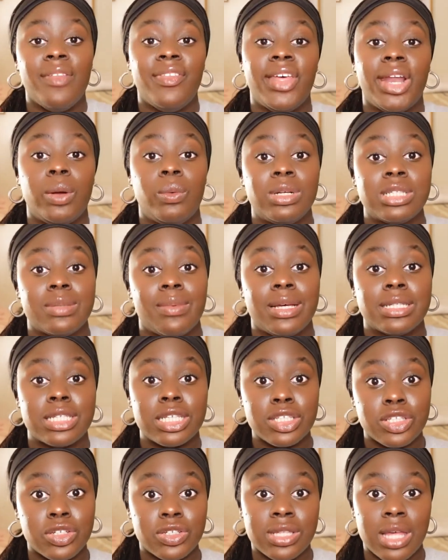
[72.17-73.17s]
And then I went to my
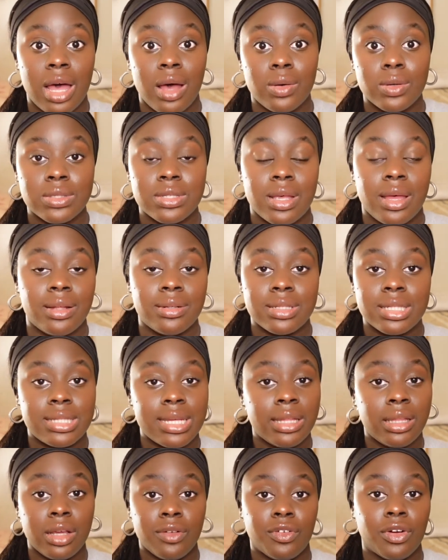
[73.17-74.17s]
sister's house and
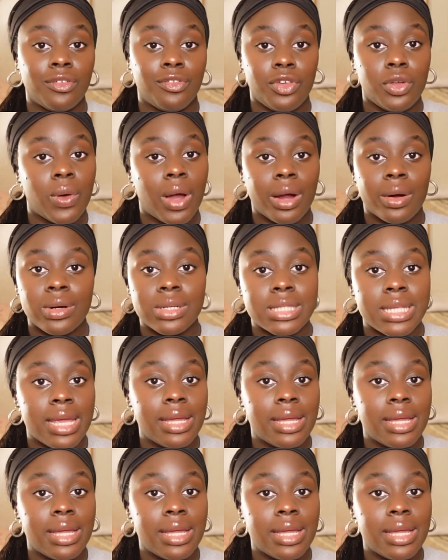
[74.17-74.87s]
stayed there for a few hours,